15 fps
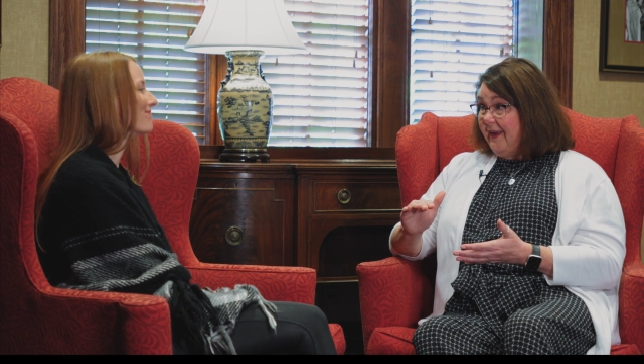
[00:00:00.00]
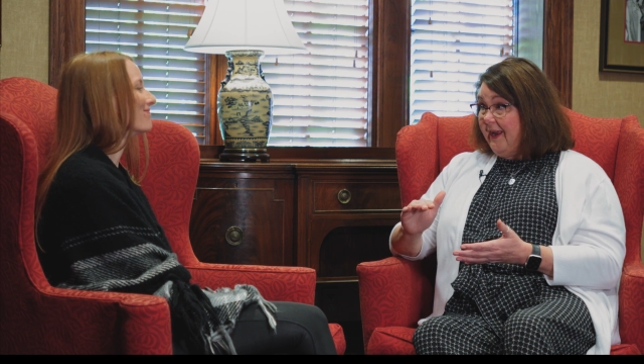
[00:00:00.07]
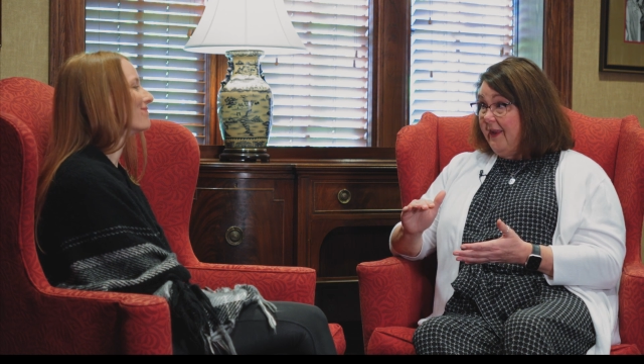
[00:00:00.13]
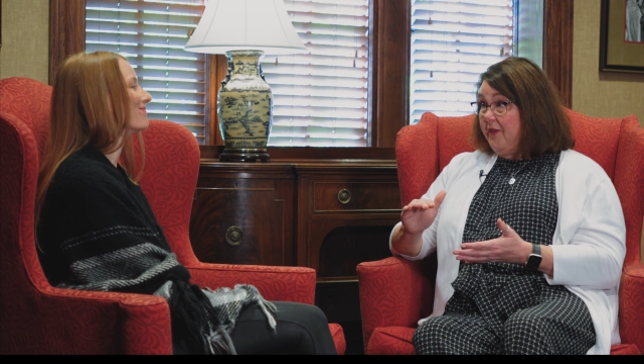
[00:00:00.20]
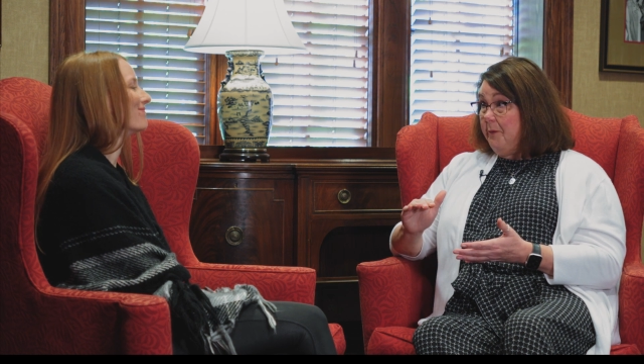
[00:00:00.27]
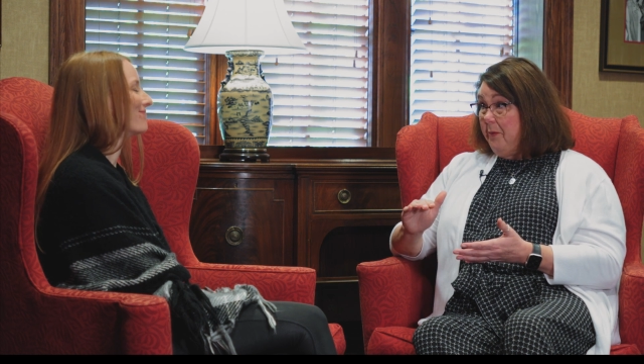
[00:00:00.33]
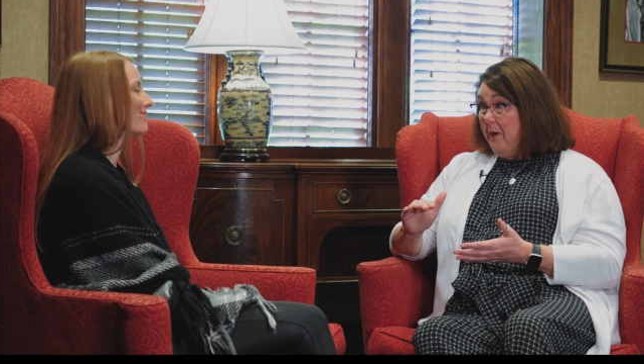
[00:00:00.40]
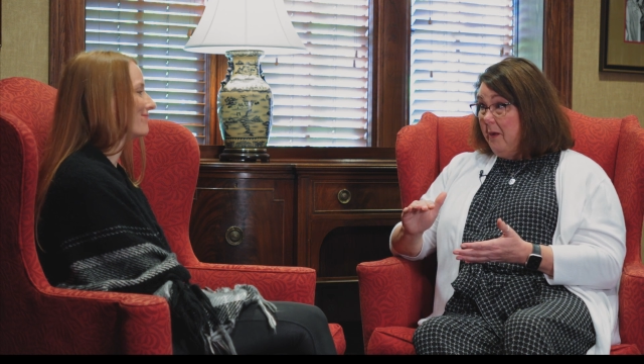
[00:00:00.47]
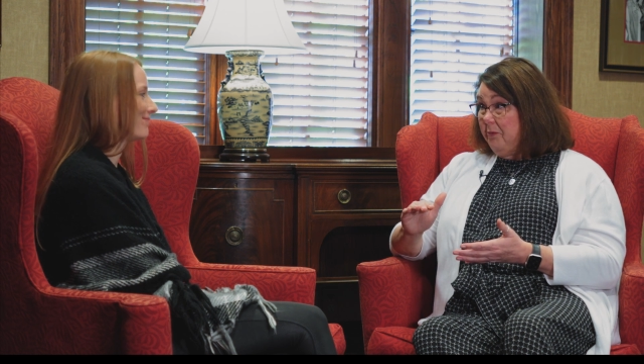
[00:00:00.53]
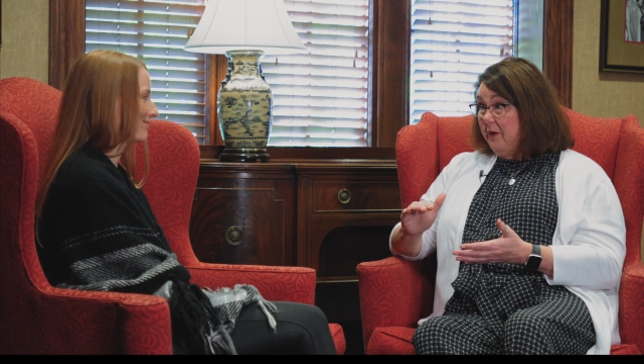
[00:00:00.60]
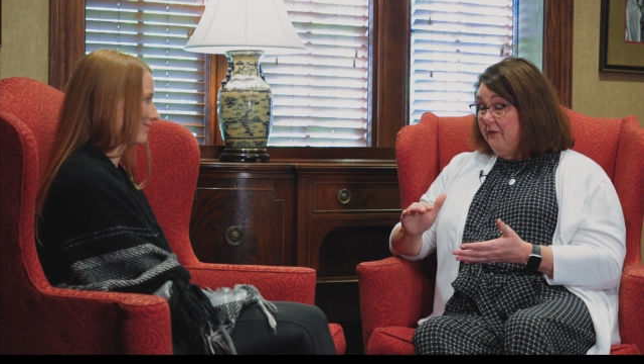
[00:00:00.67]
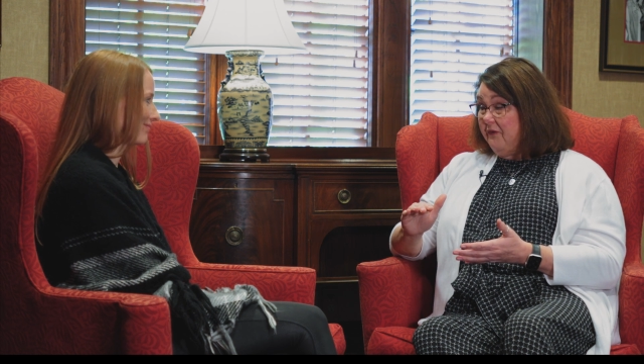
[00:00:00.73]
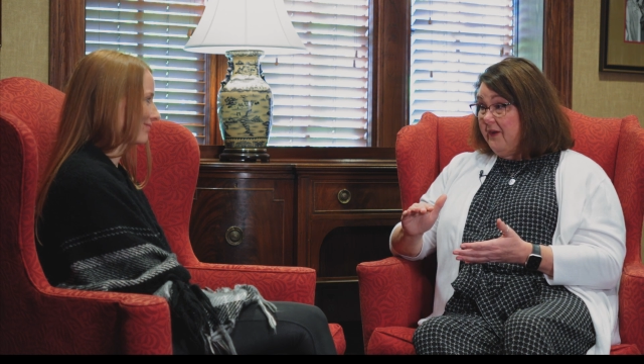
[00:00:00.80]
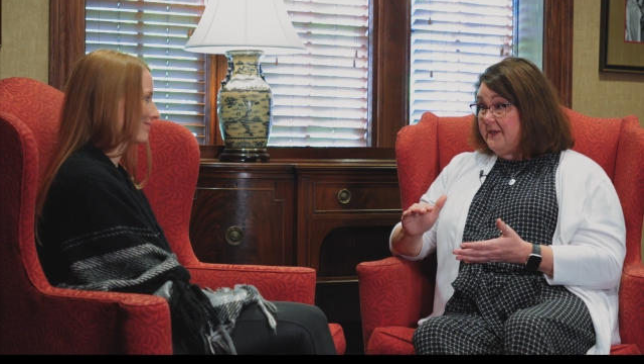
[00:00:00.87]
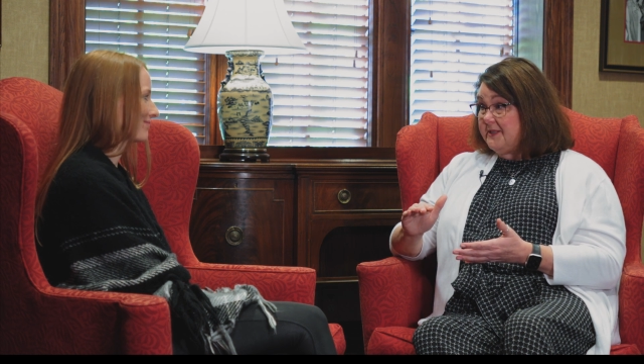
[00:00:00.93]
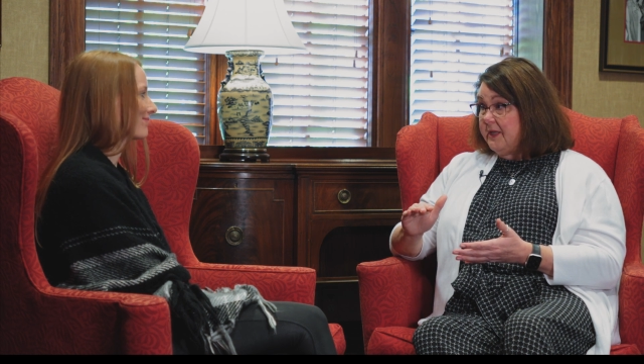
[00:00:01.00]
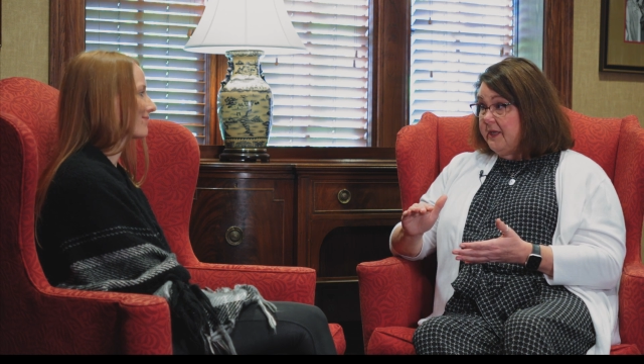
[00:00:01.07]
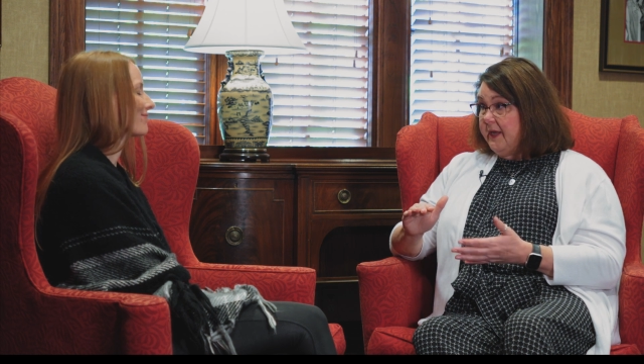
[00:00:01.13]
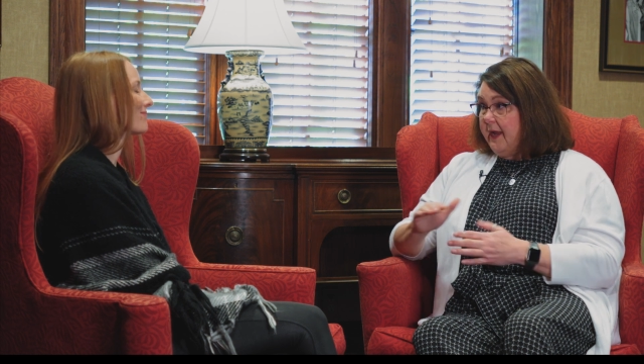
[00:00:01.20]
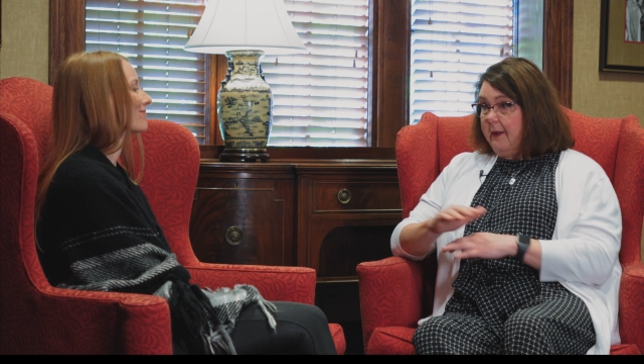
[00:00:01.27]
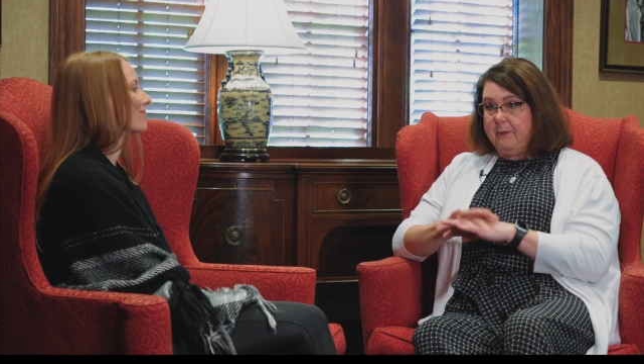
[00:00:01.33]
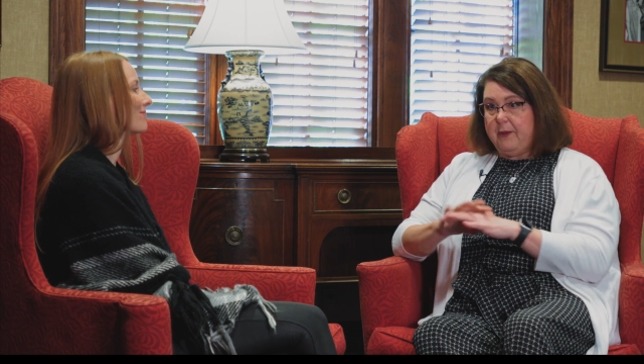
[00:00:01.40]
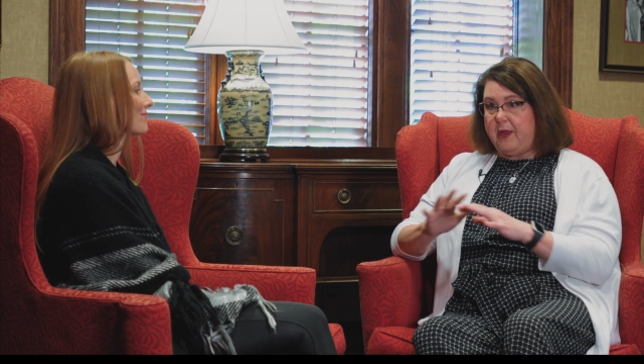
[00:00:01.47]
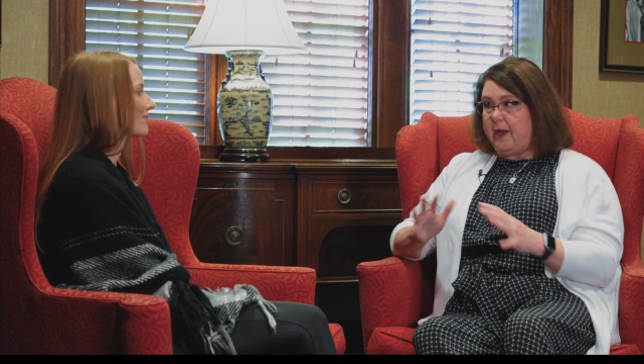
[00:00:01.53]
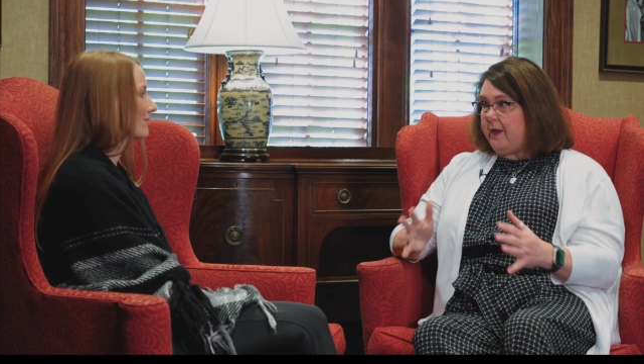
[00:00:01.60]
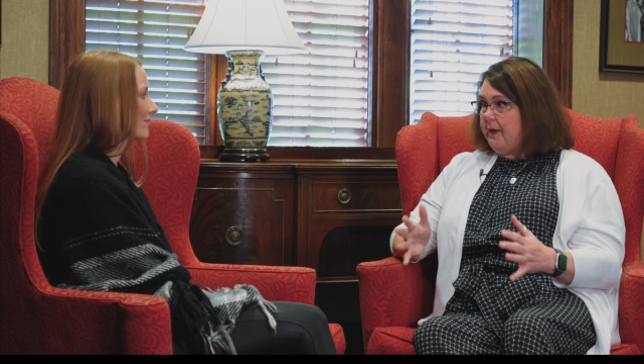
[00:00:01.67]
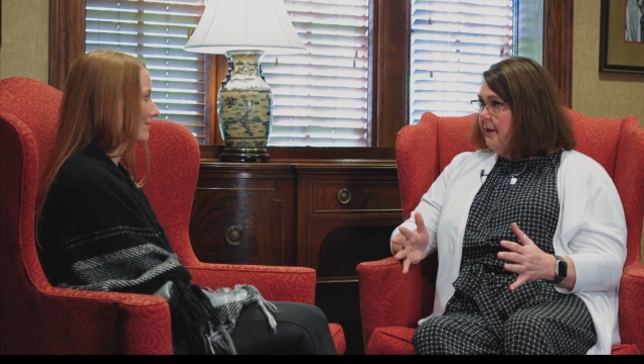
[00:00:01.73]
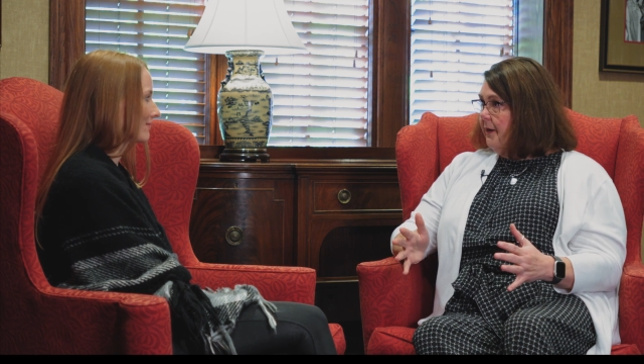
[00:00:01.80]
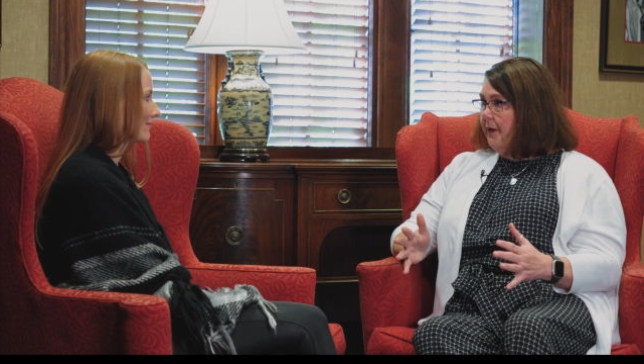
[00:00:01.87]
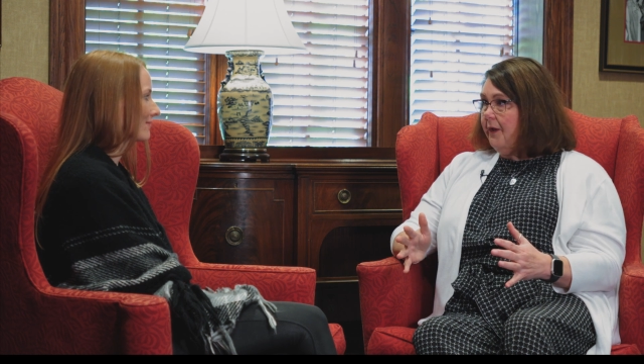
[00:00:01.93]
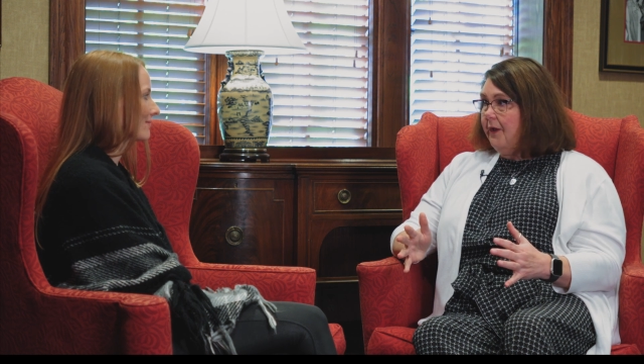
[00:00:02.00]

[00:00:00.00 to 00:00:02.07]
in the public phase of the campaign,